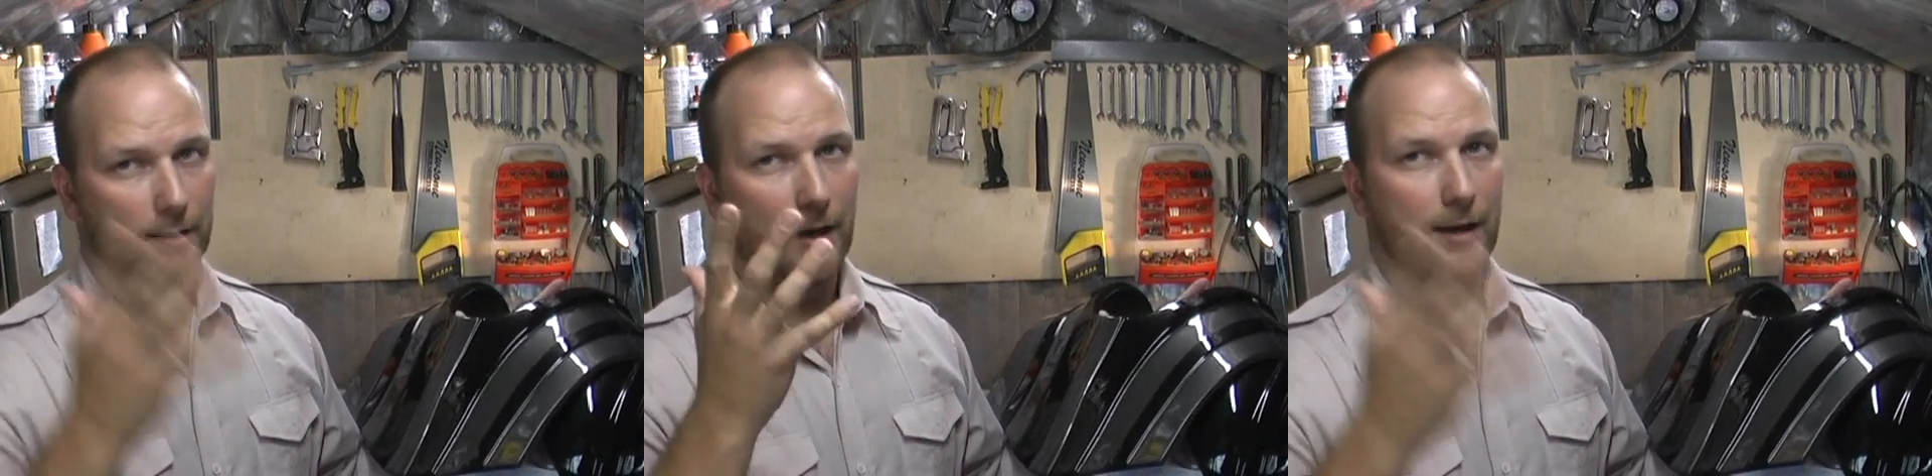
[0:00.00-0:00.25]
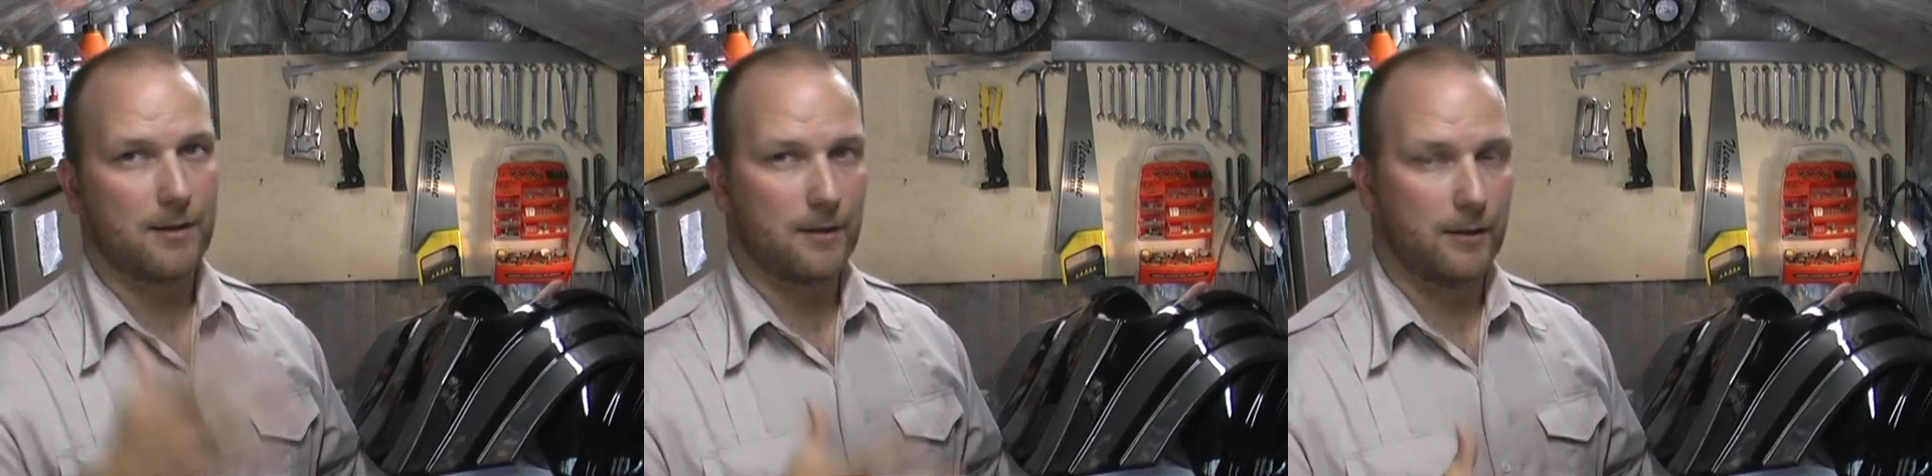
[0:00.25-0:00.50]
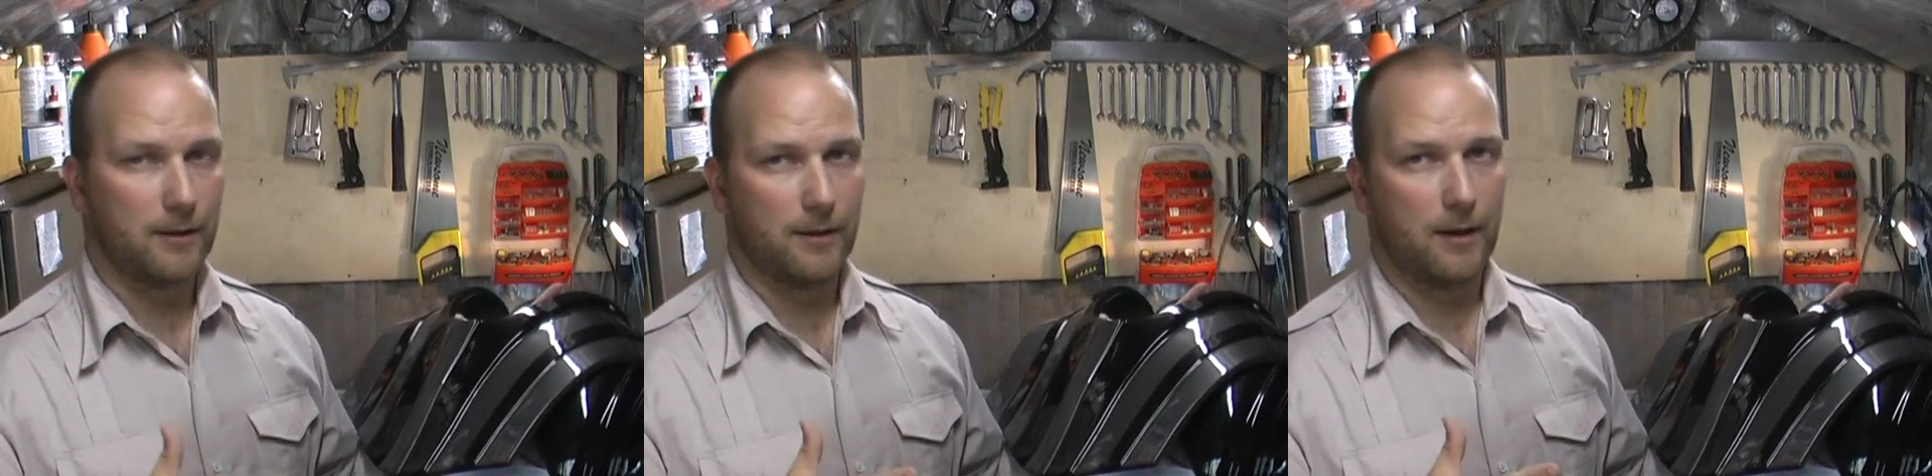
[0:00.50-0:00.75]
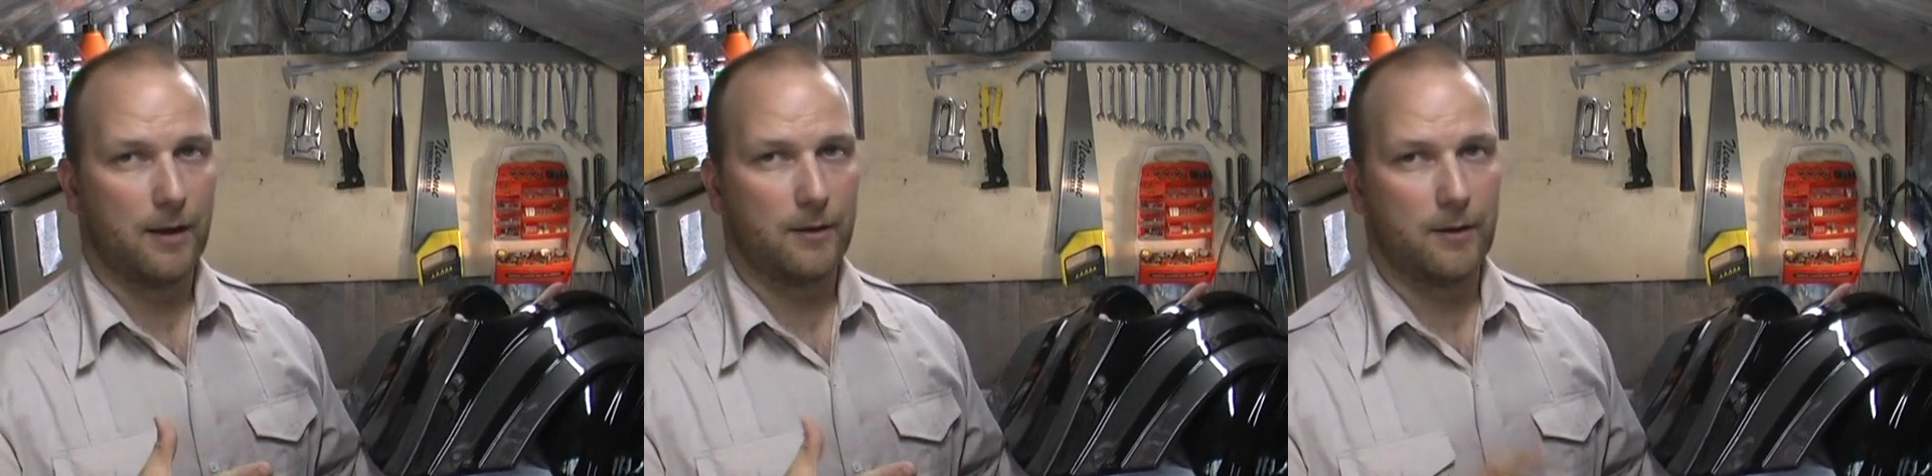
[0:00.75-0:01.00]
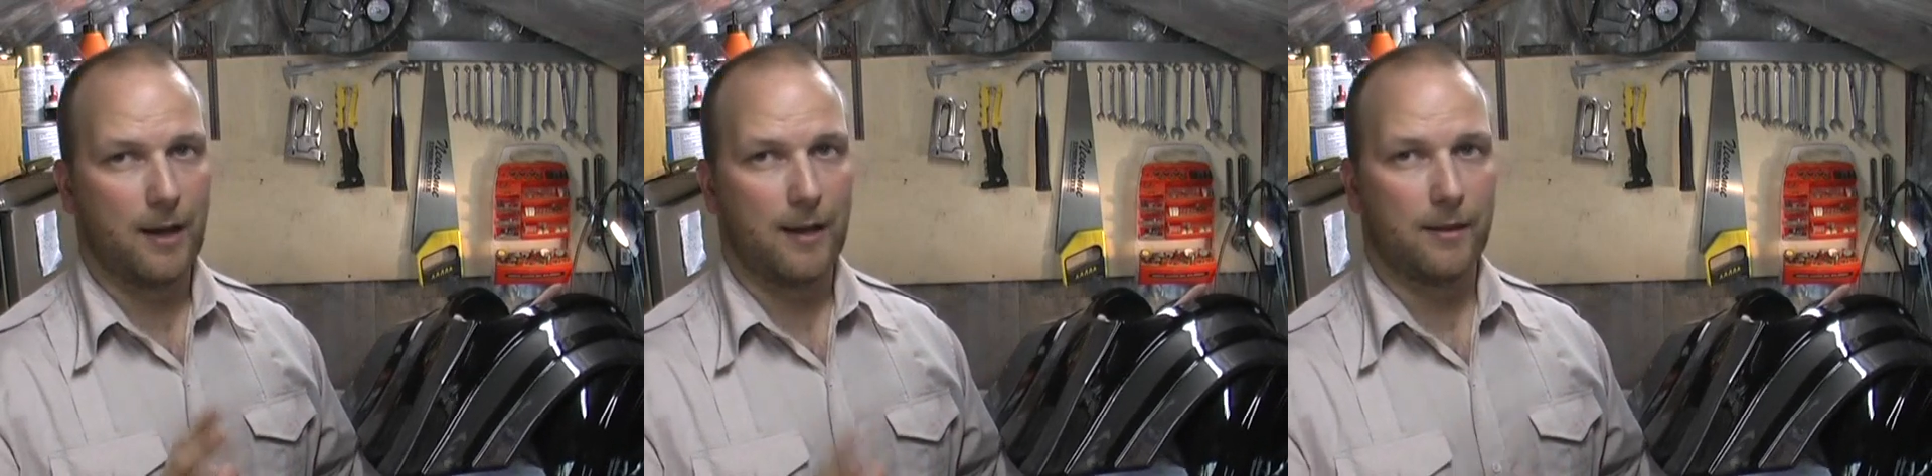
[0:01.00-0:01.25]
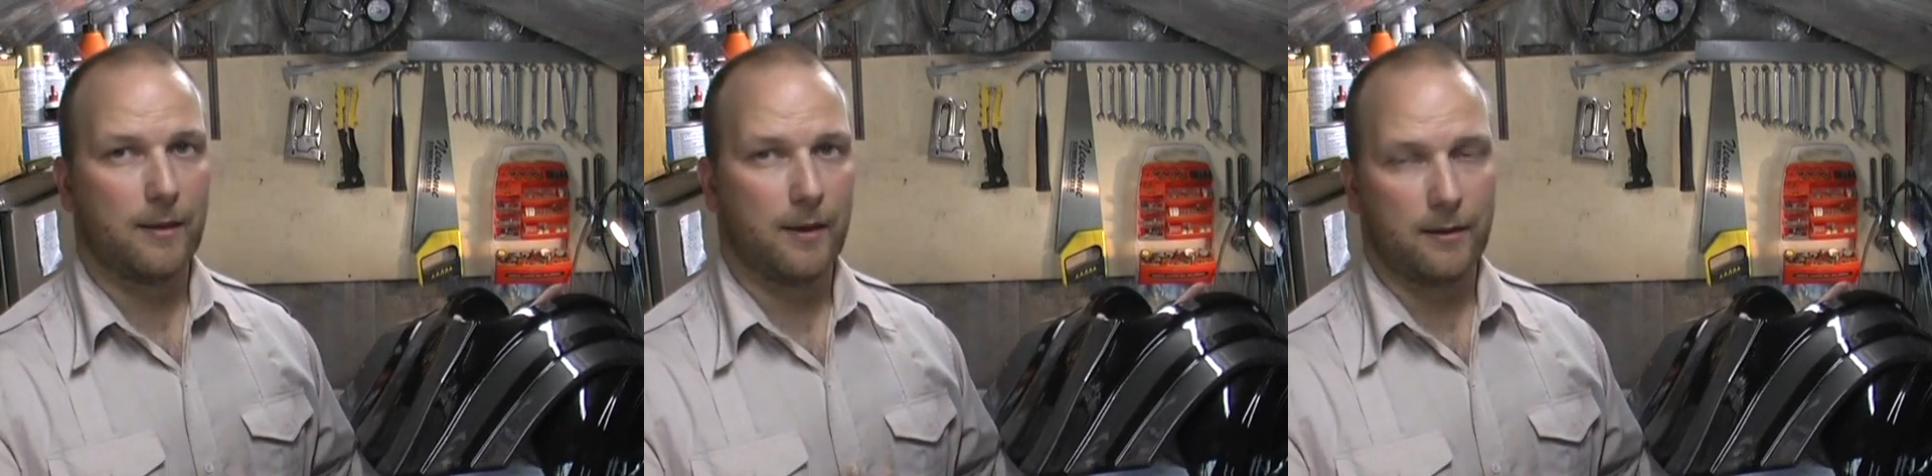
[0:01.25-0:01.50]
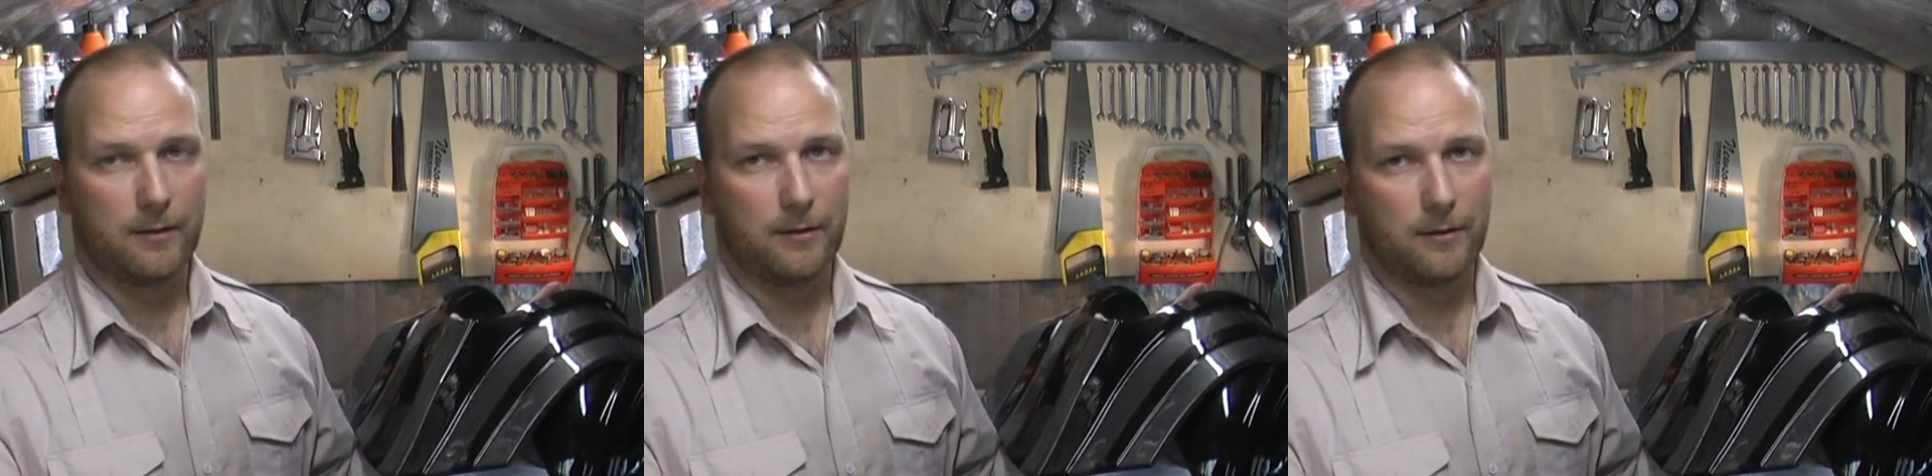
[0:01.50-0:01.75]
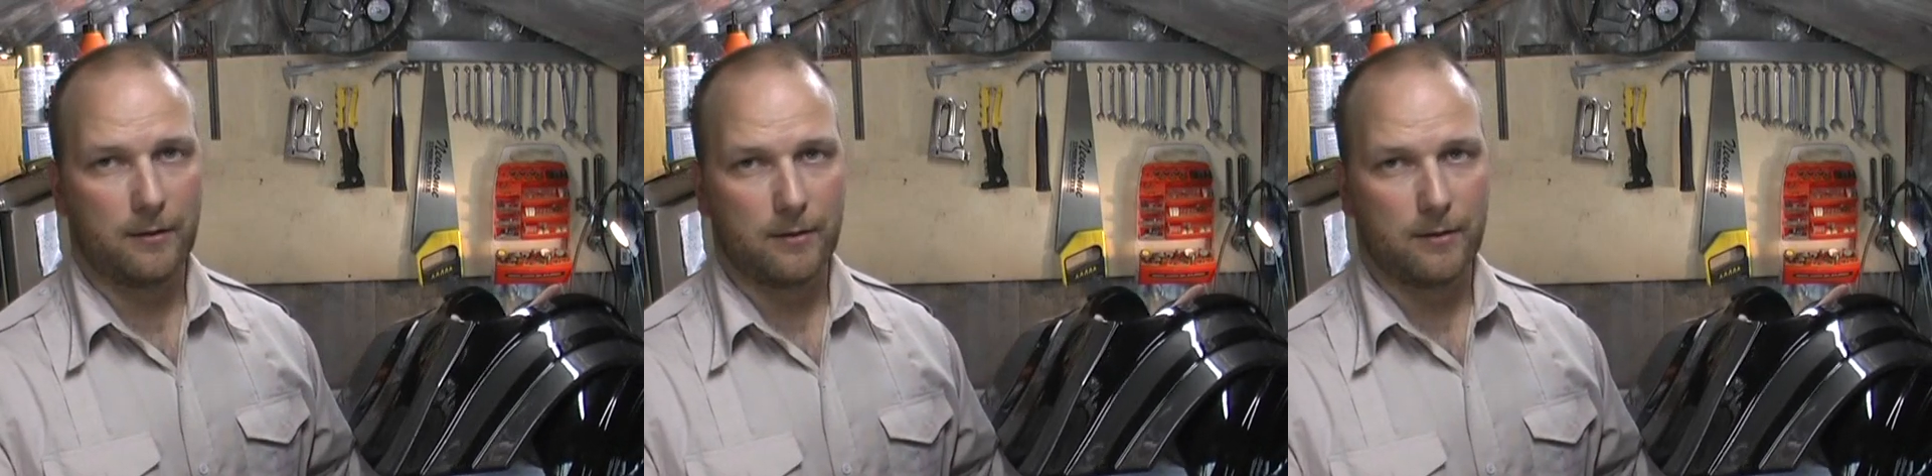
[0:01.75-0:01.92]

nicely, and you get that